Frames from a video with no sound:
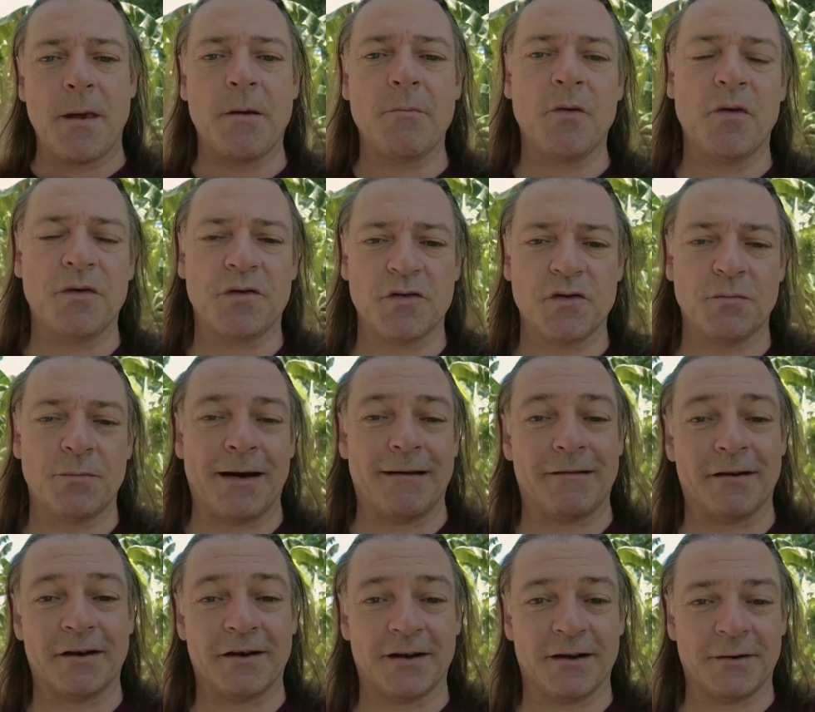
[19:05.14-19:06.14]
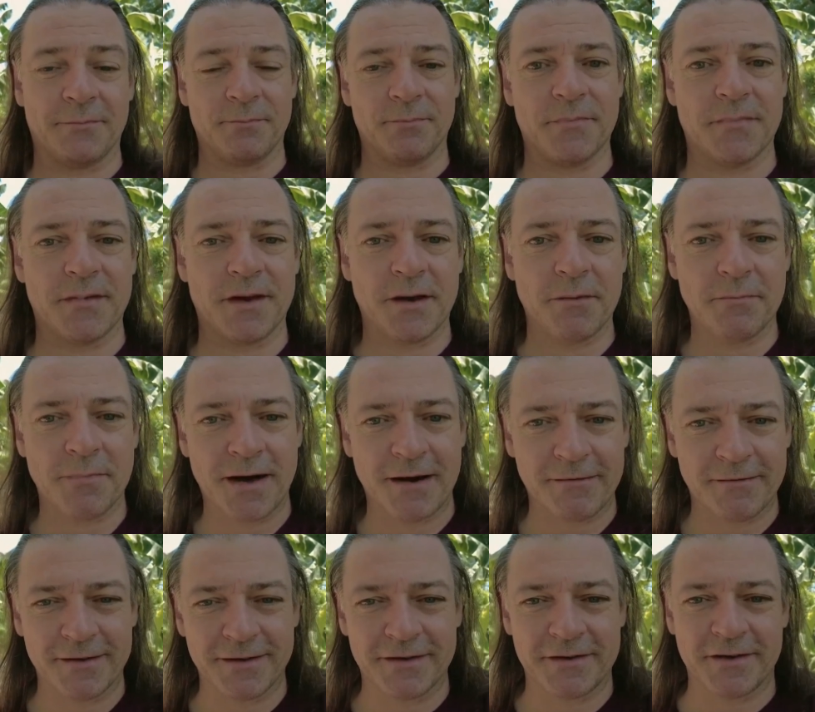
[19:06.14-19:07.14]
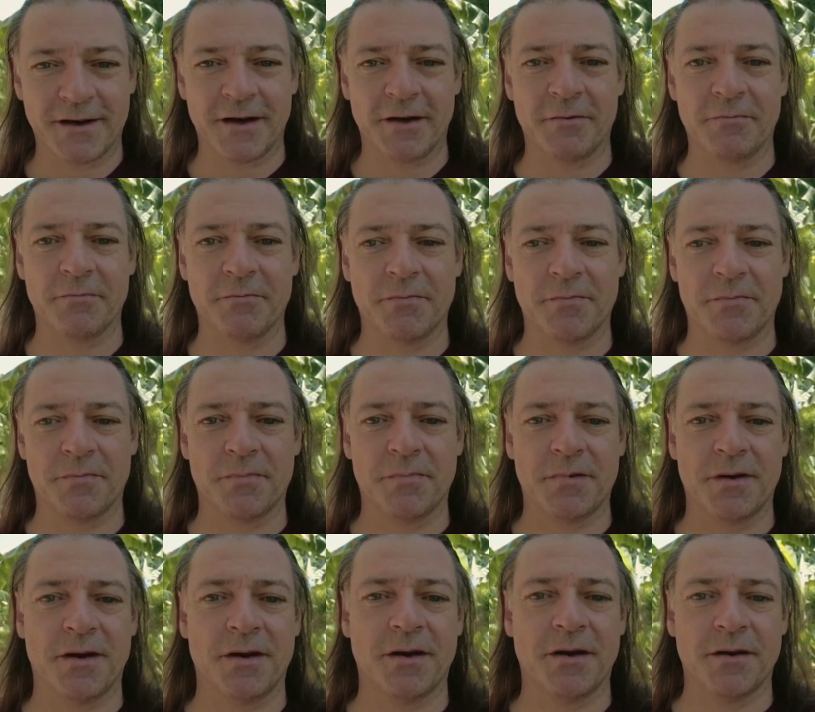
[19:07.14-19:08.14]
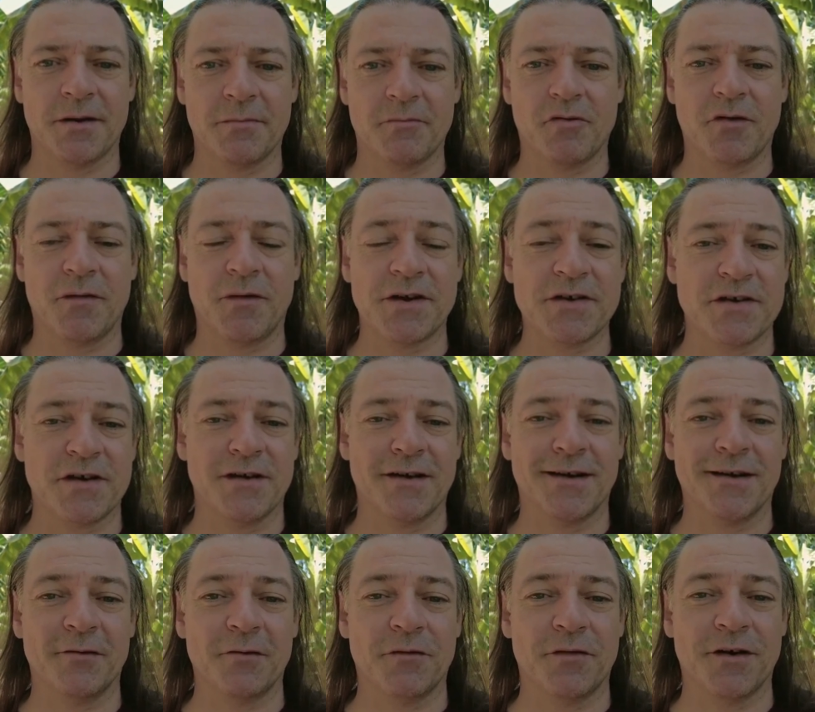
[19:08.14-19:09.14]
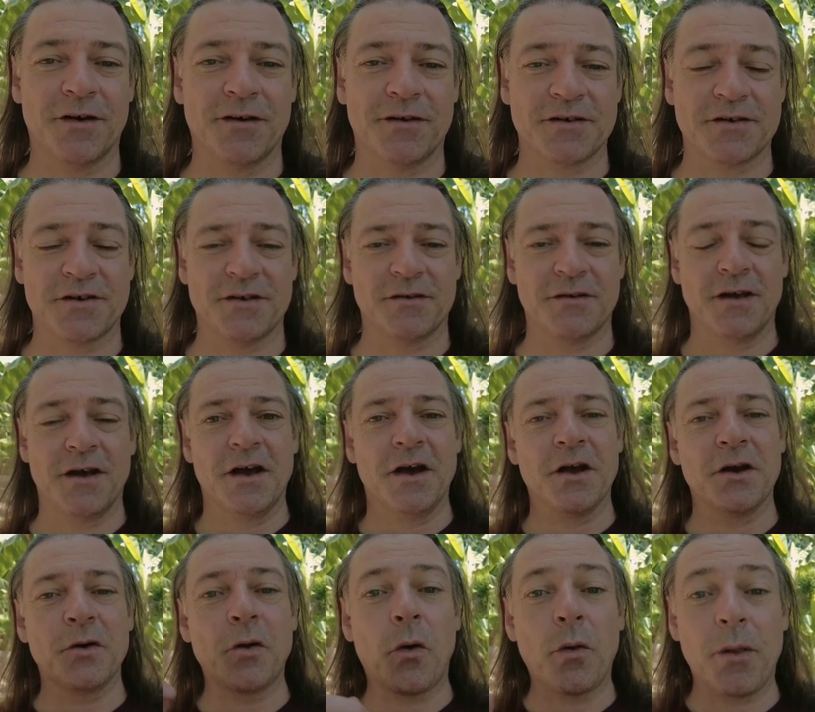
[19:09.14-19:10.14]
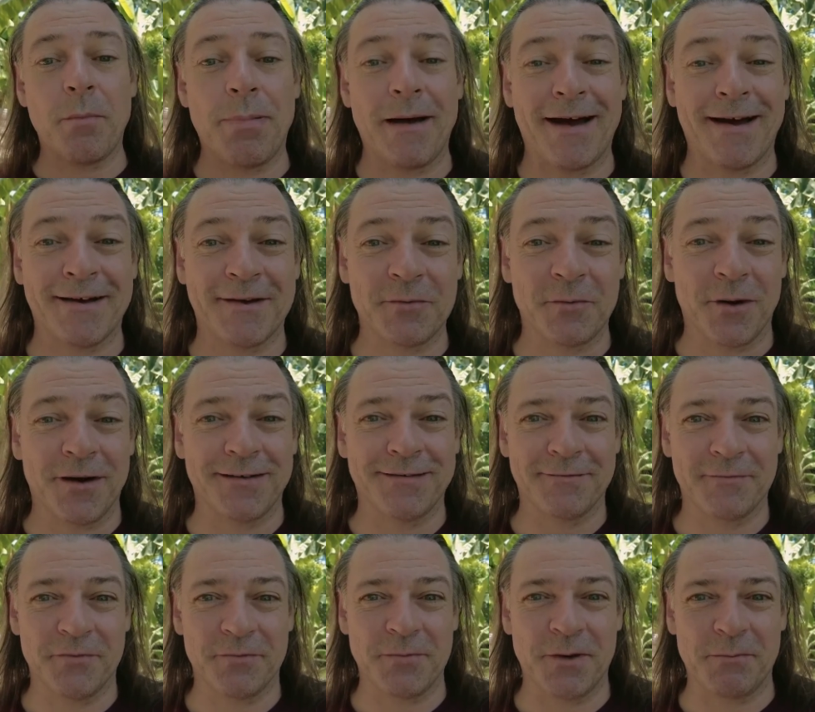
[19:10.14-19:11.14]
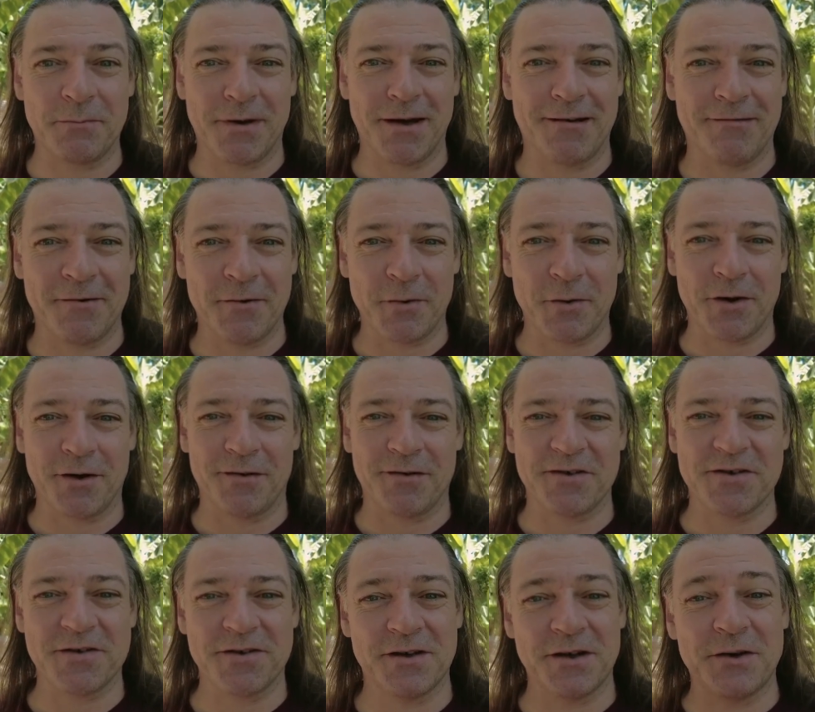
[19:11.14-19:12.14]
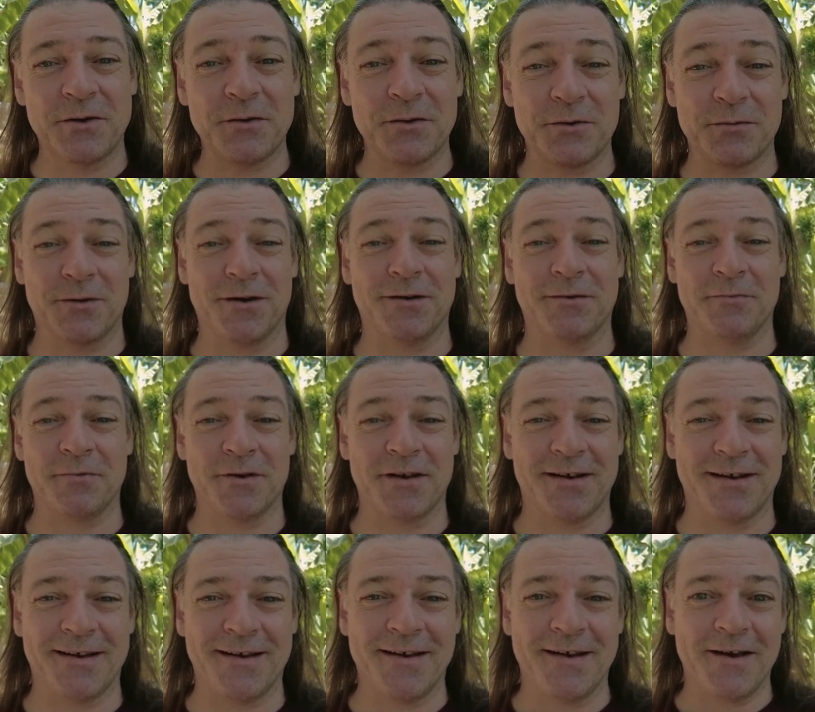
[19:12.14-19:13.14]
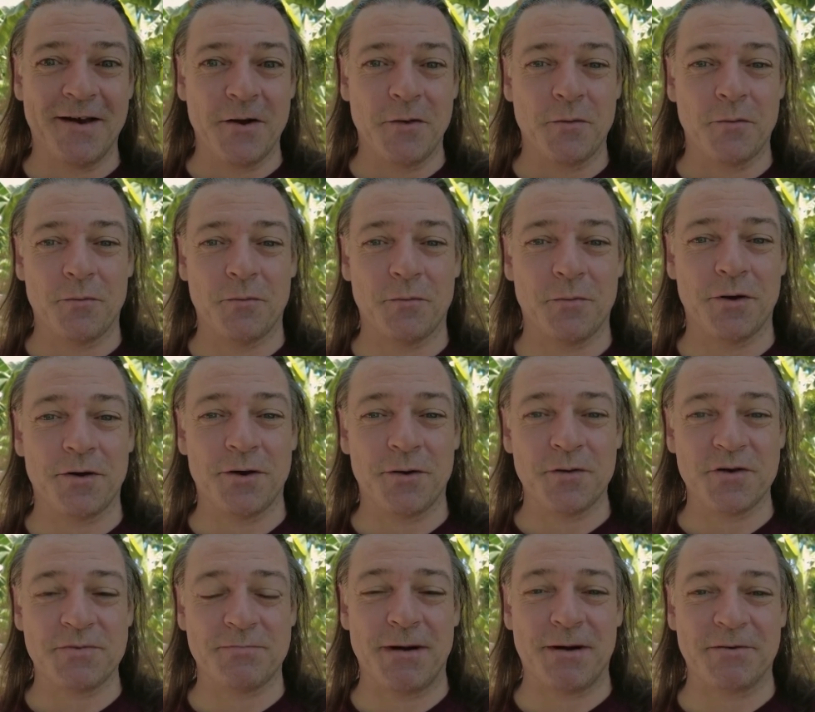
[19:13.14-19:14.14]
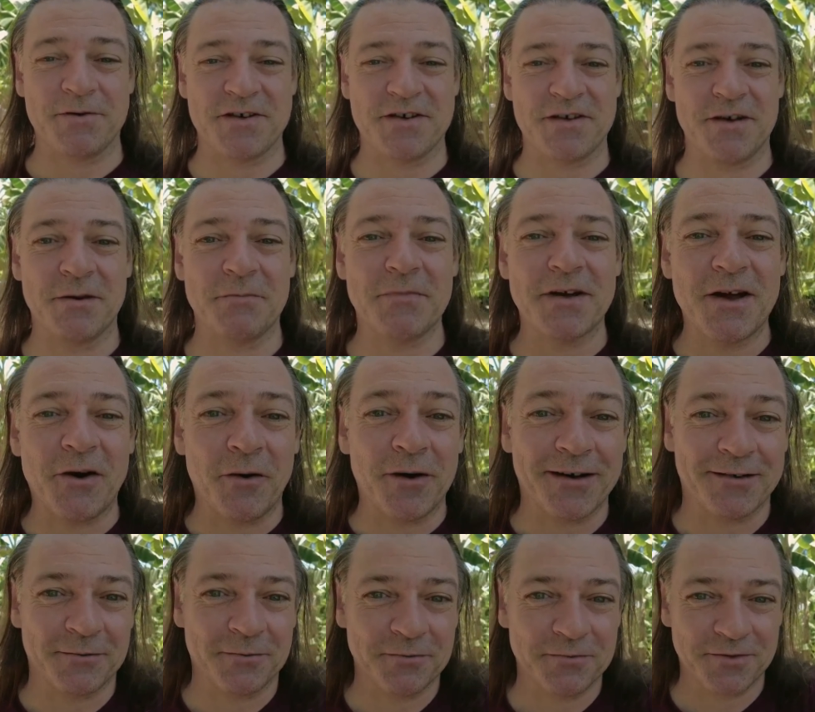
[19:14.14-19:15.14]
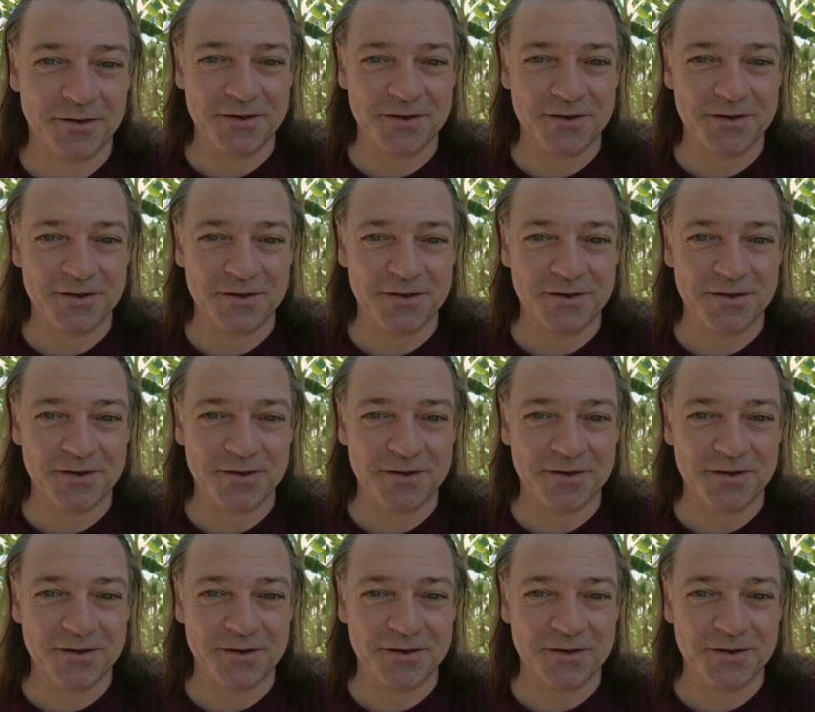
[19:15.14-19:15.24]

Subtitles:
then moved to America, then married the Professor Niall Ferguson, not the bad one from Imperial College, the good one who spells his name Niall.